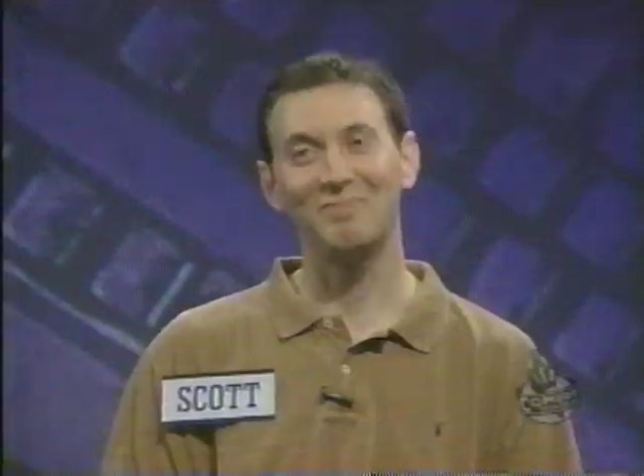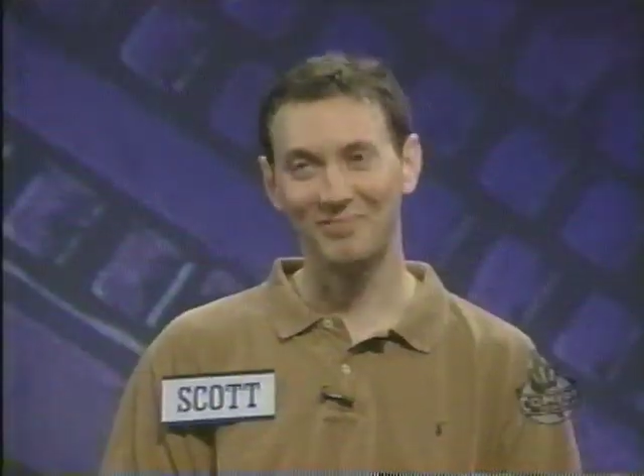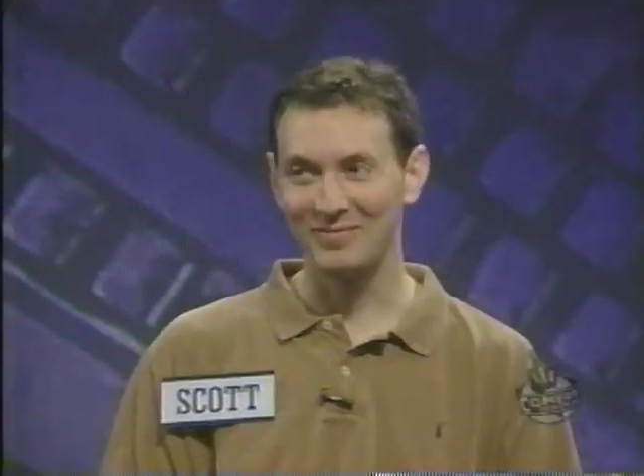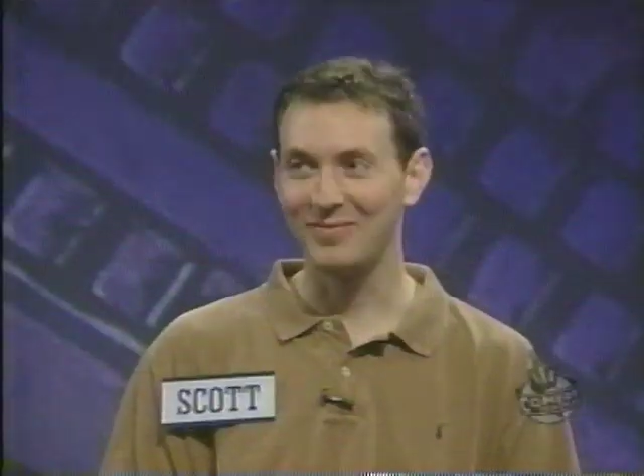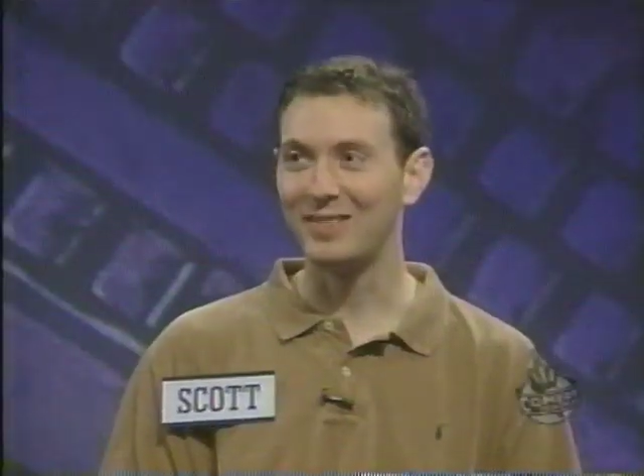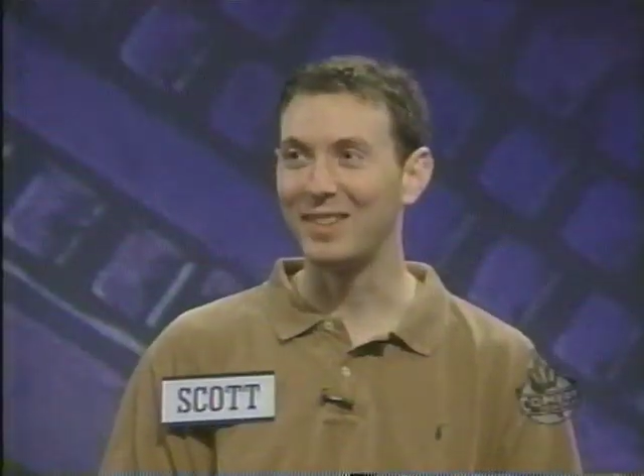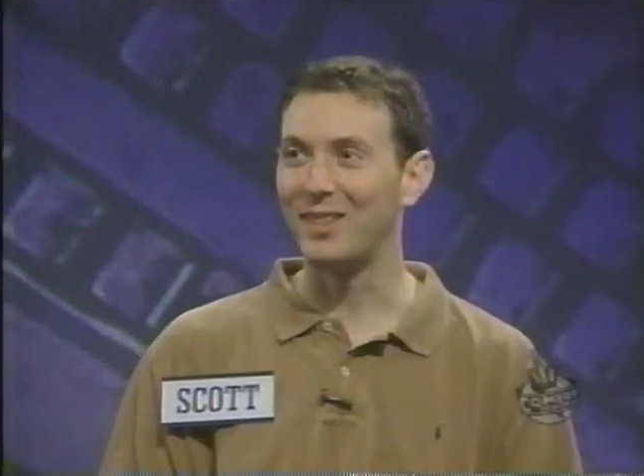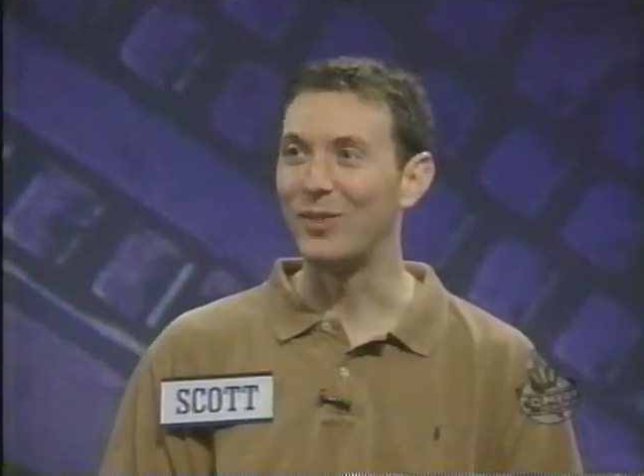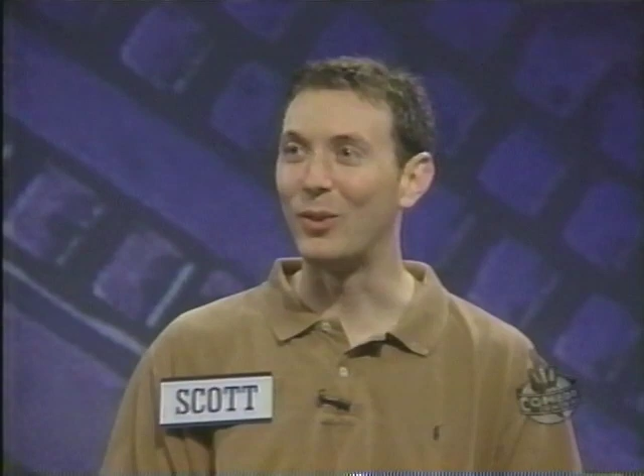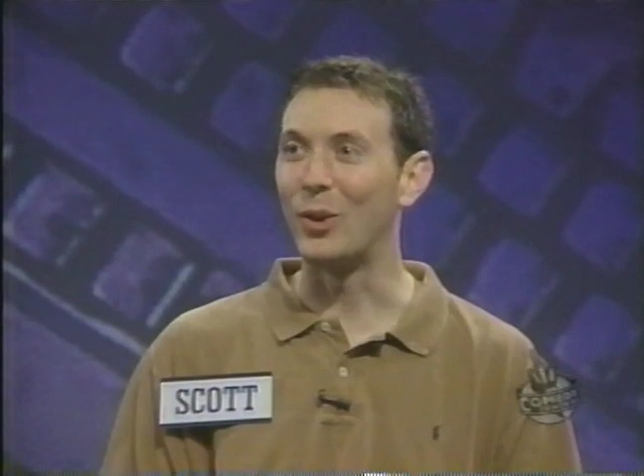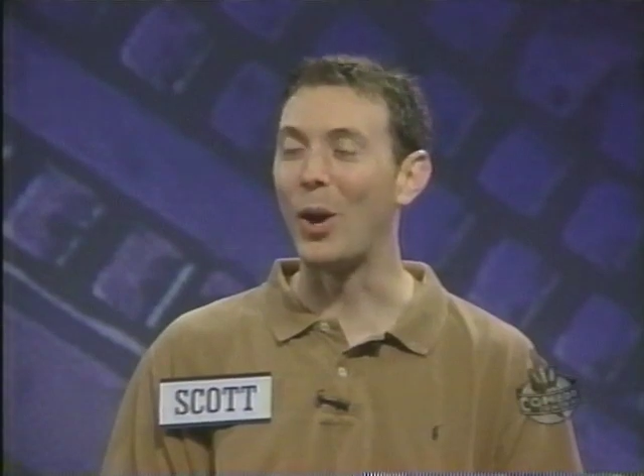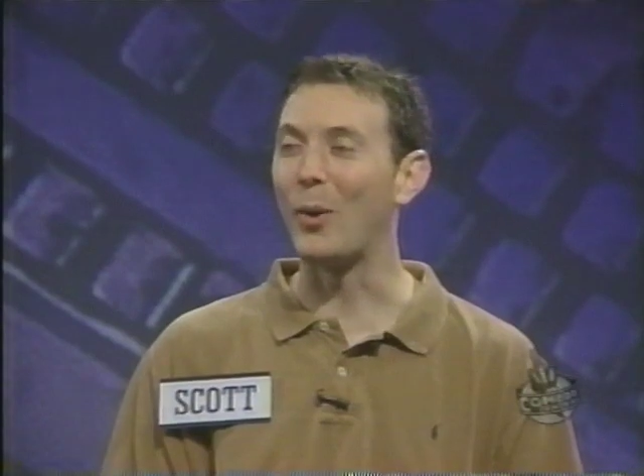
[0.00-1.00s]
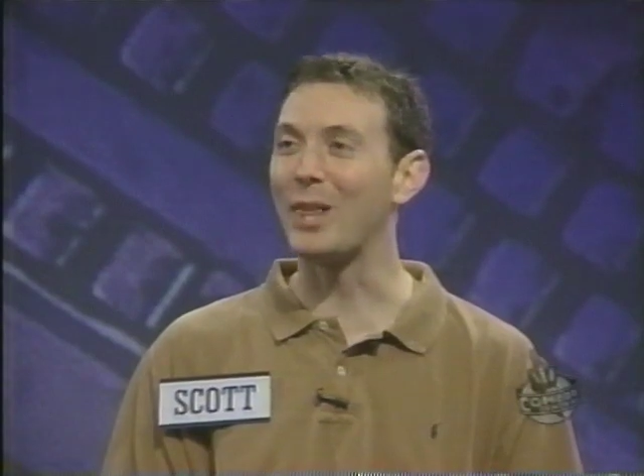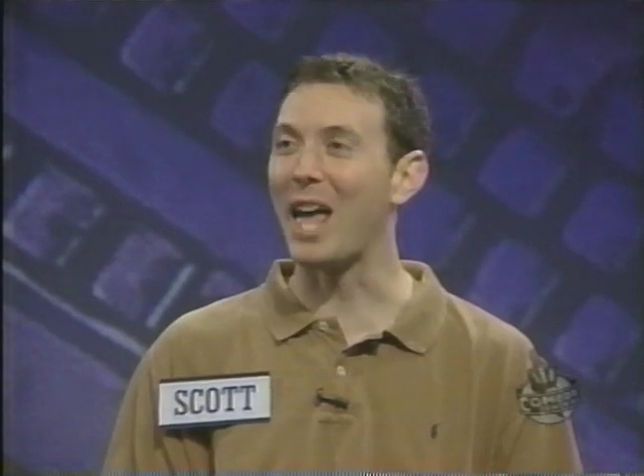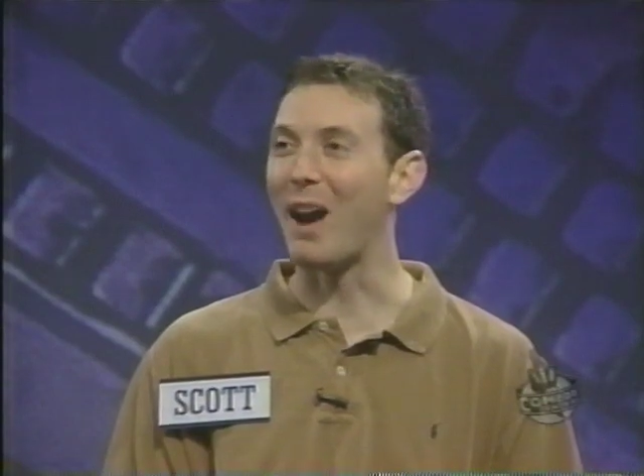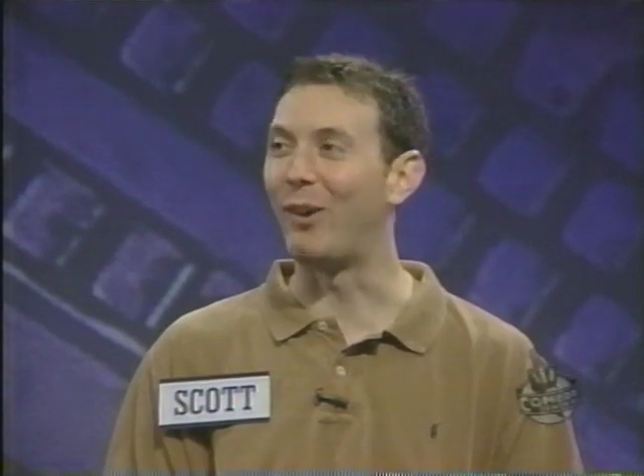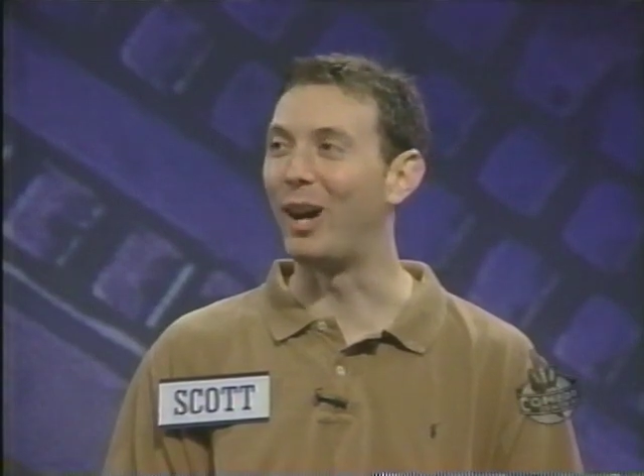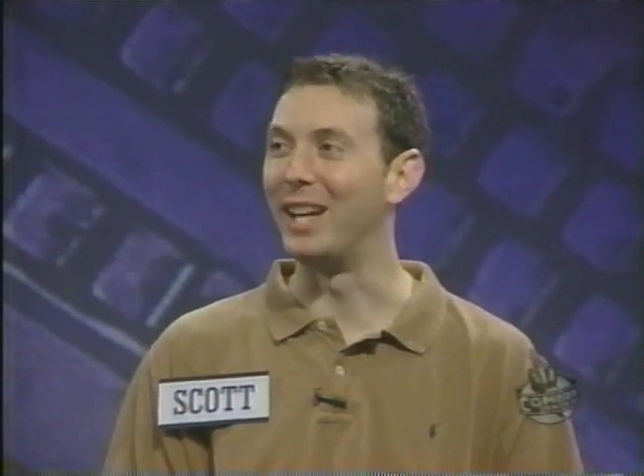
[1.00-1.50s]
still yours. We'll go with
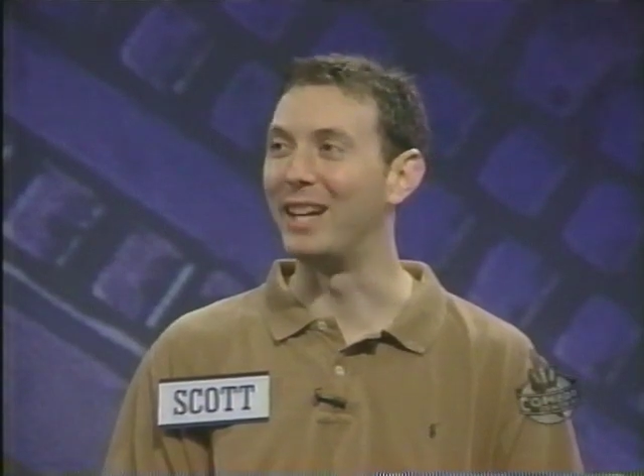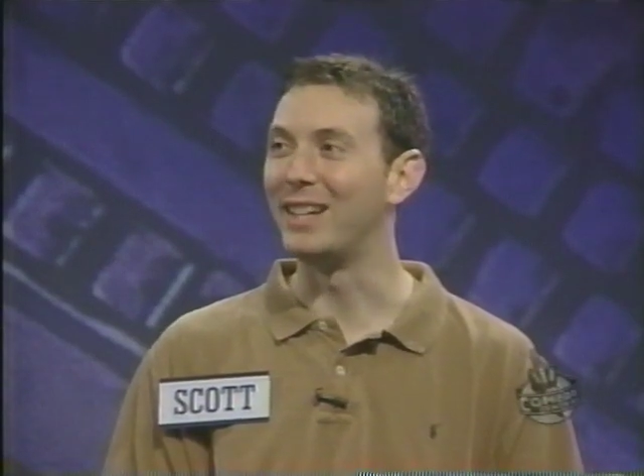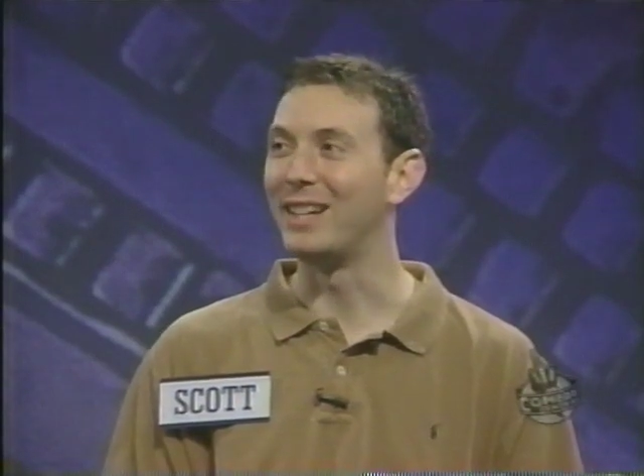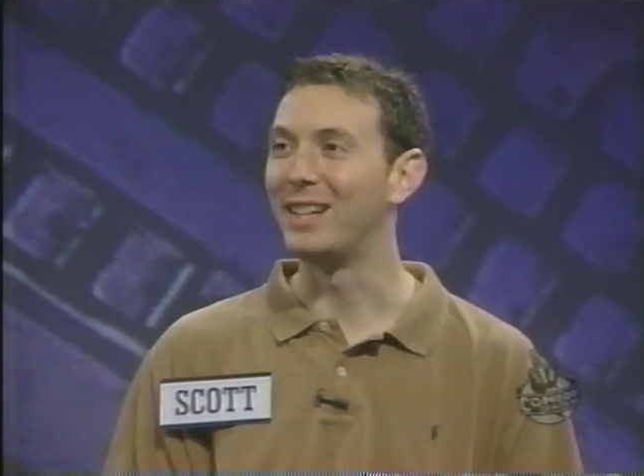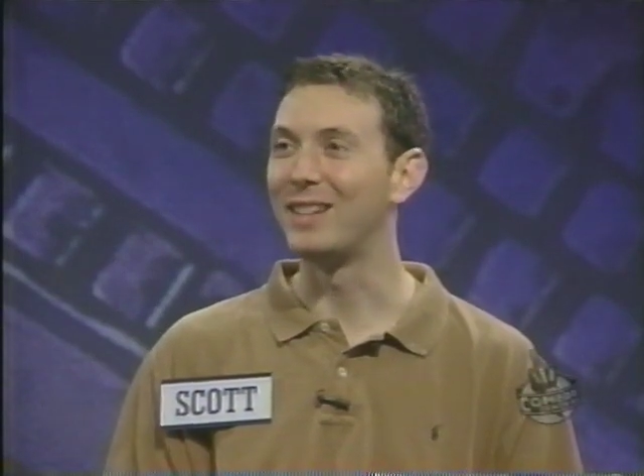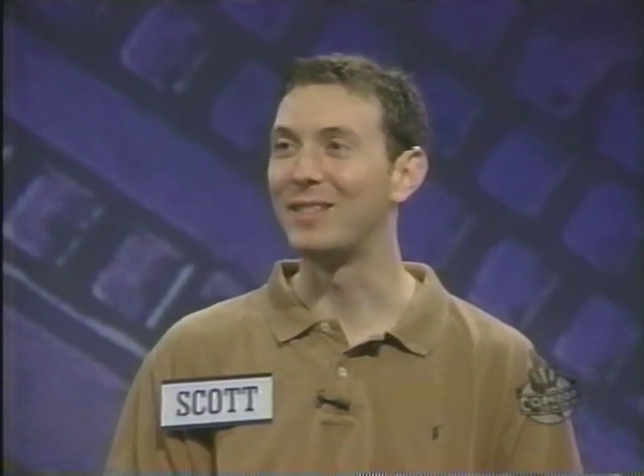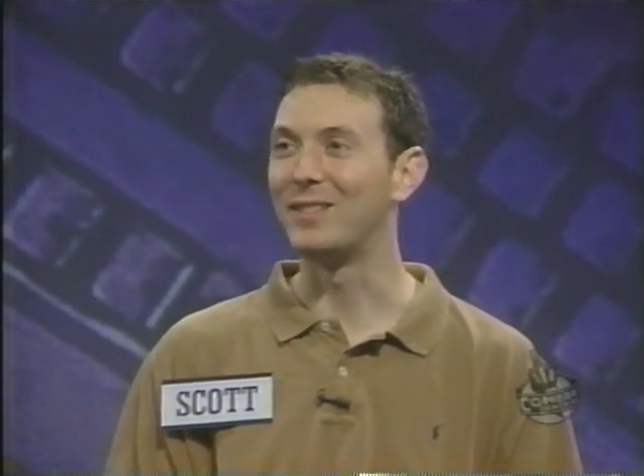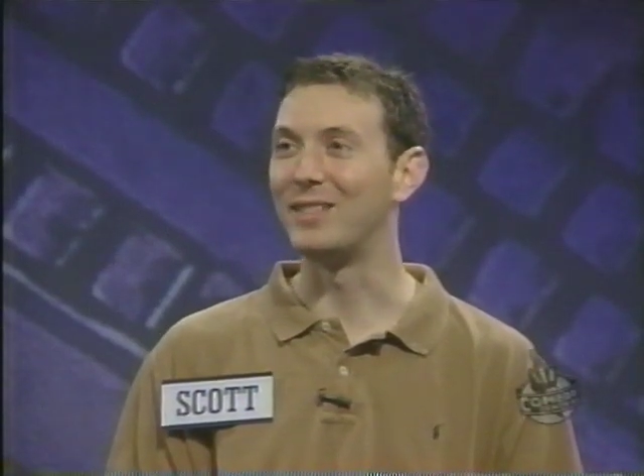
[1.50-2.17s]
that one. All right,